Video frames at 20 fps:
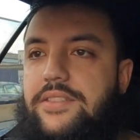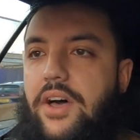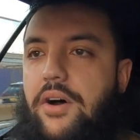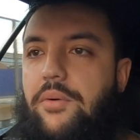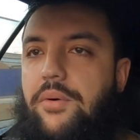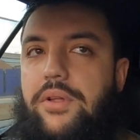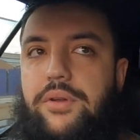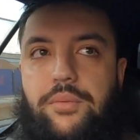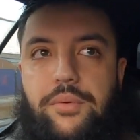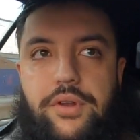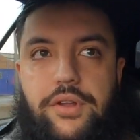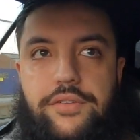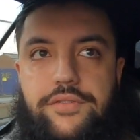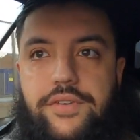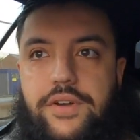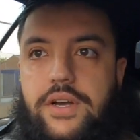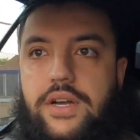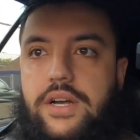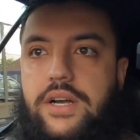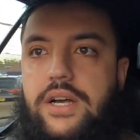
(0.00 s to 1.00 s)
no one would
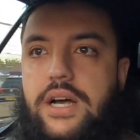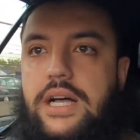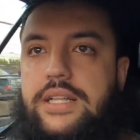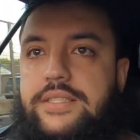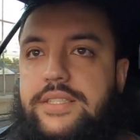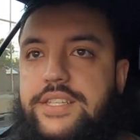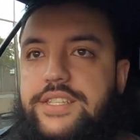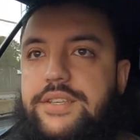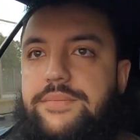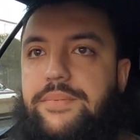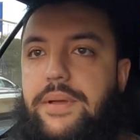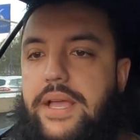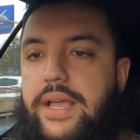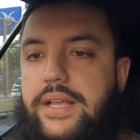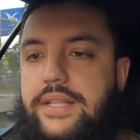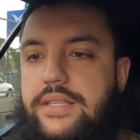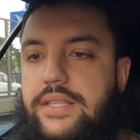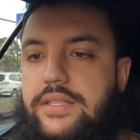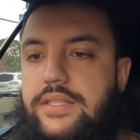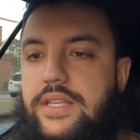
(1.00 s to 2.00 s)
have
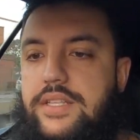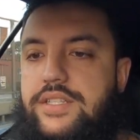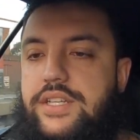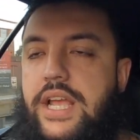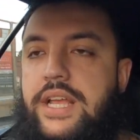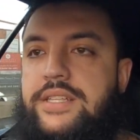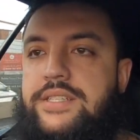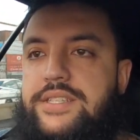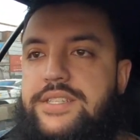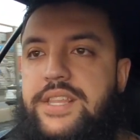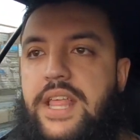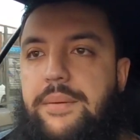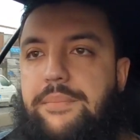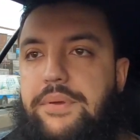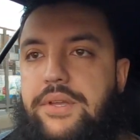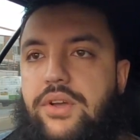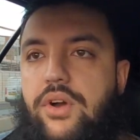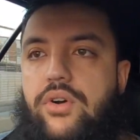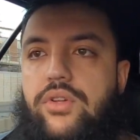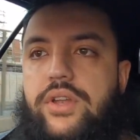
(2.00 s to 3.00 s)
anticipated the chain
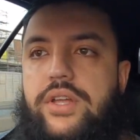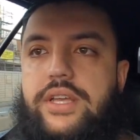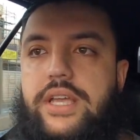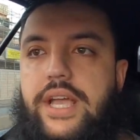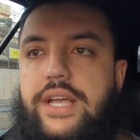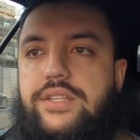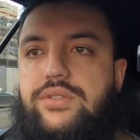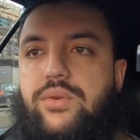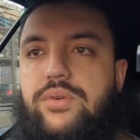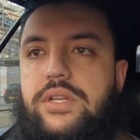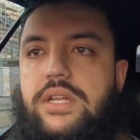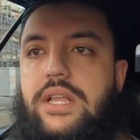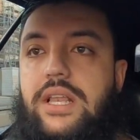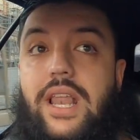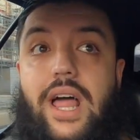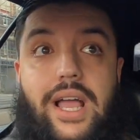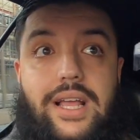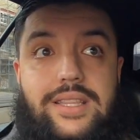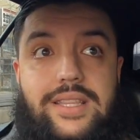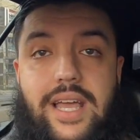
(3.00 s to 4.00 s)
snapping on a K20
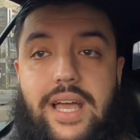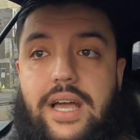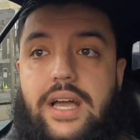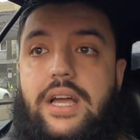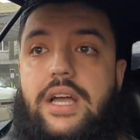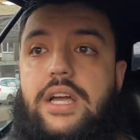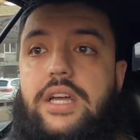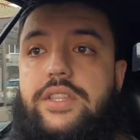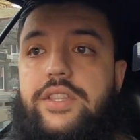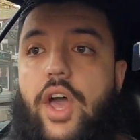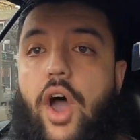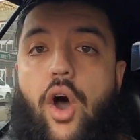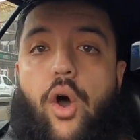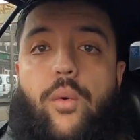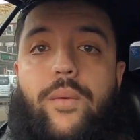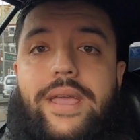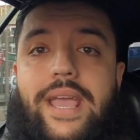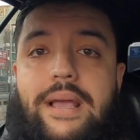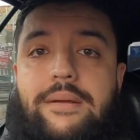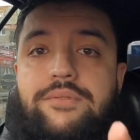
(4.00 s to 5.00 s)
like that. The
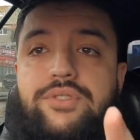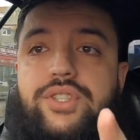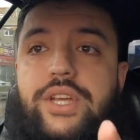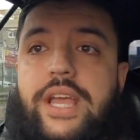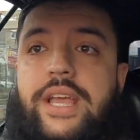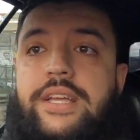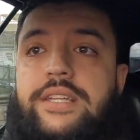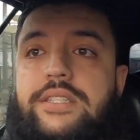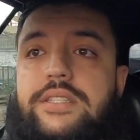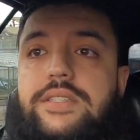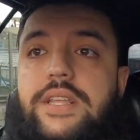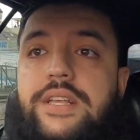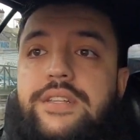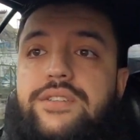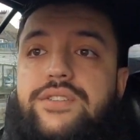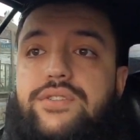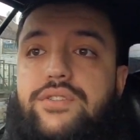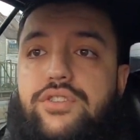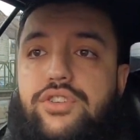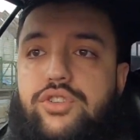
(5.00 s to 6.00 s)
OEM chain
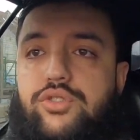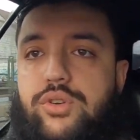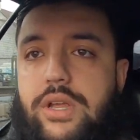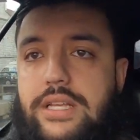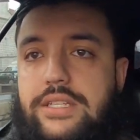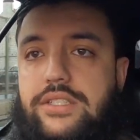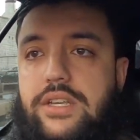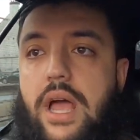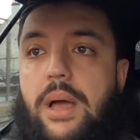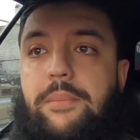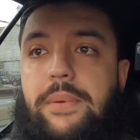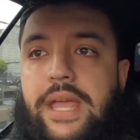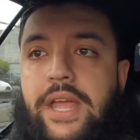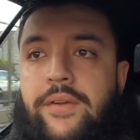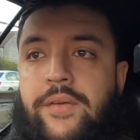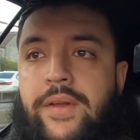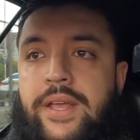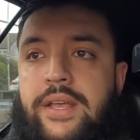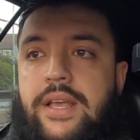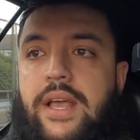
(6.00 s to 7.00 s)
tends to stretch, I'm
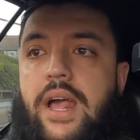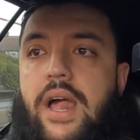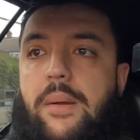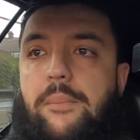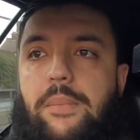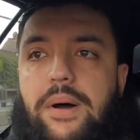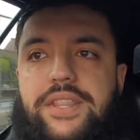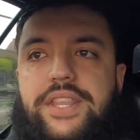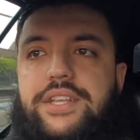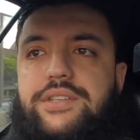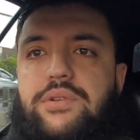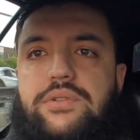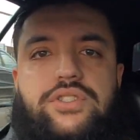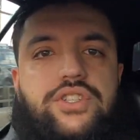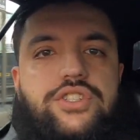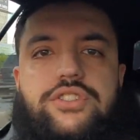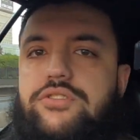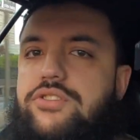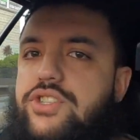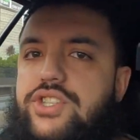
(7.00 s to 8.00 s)
hearing, but this one
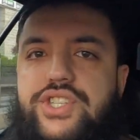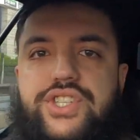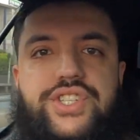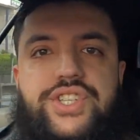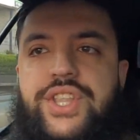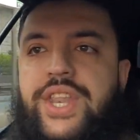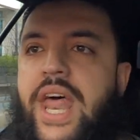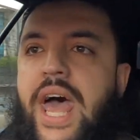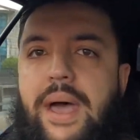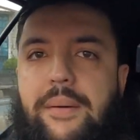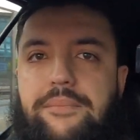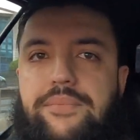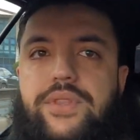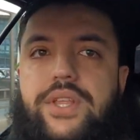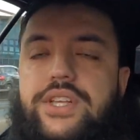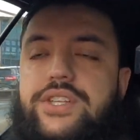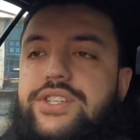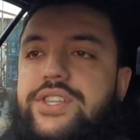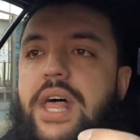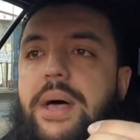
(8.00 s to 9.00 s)
just snapped.
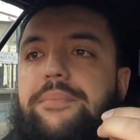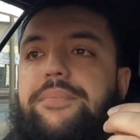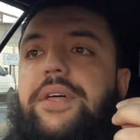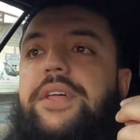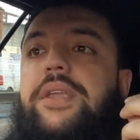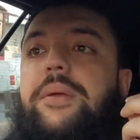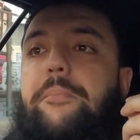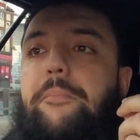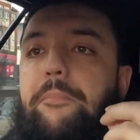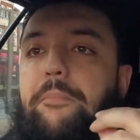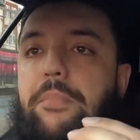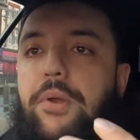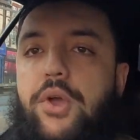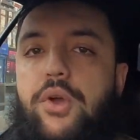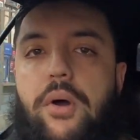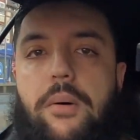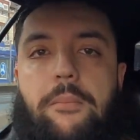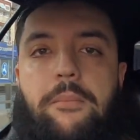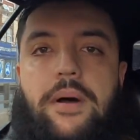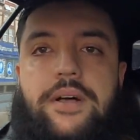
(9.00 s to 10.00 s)
It snapped and it
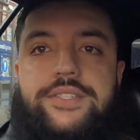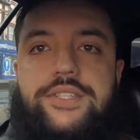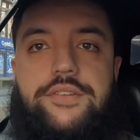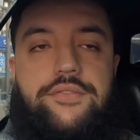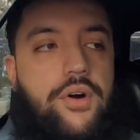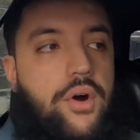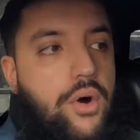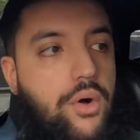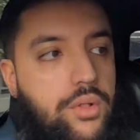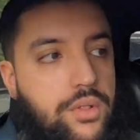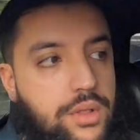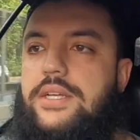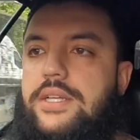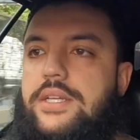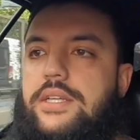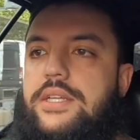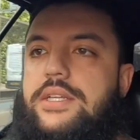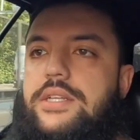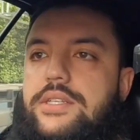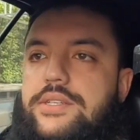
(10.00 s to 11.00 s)
blew a massive hole.
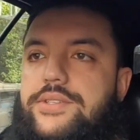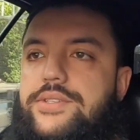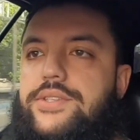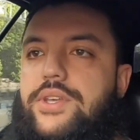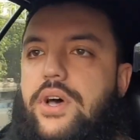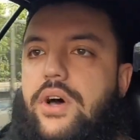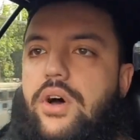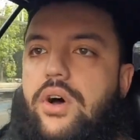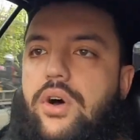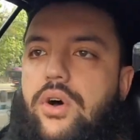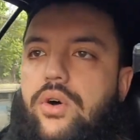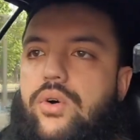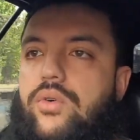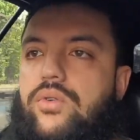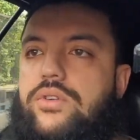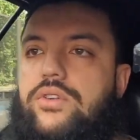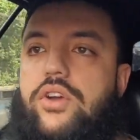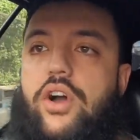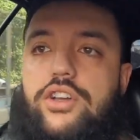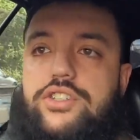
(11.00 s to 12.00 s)

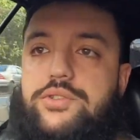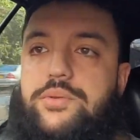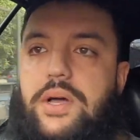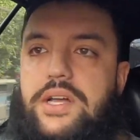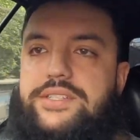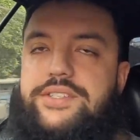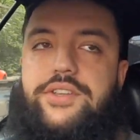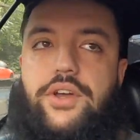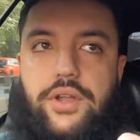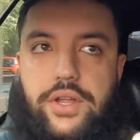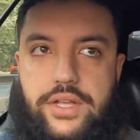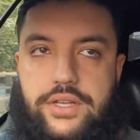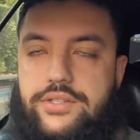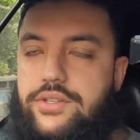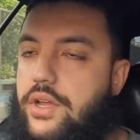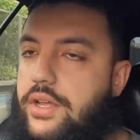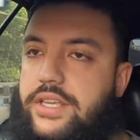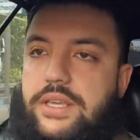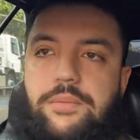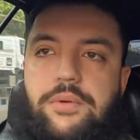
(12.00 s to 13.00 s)
So cost wise, sorry,
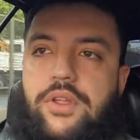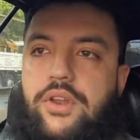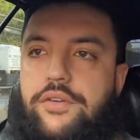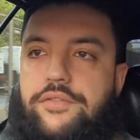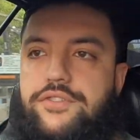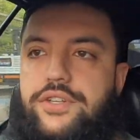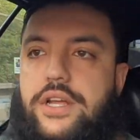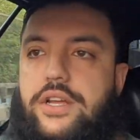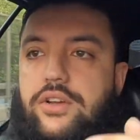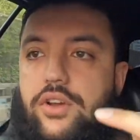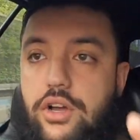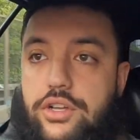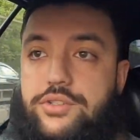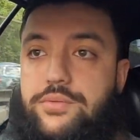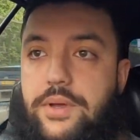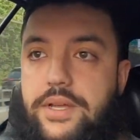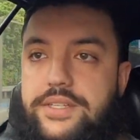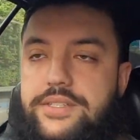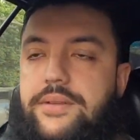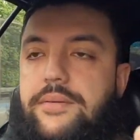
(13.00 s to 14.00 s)
keep going off track.
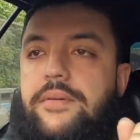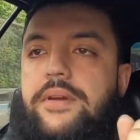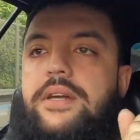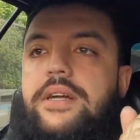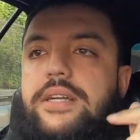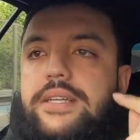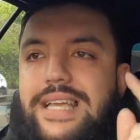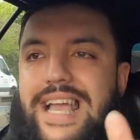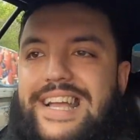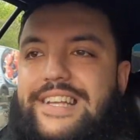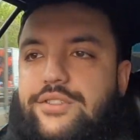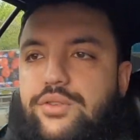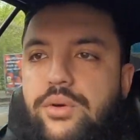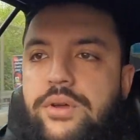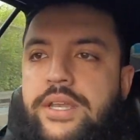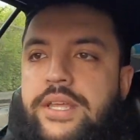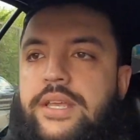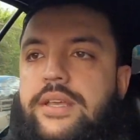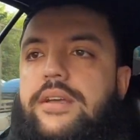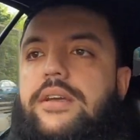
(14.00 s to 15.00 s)
Cost wise,
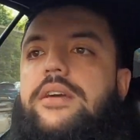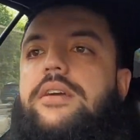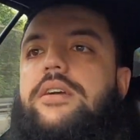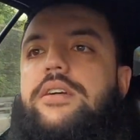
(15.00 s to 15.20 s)
K20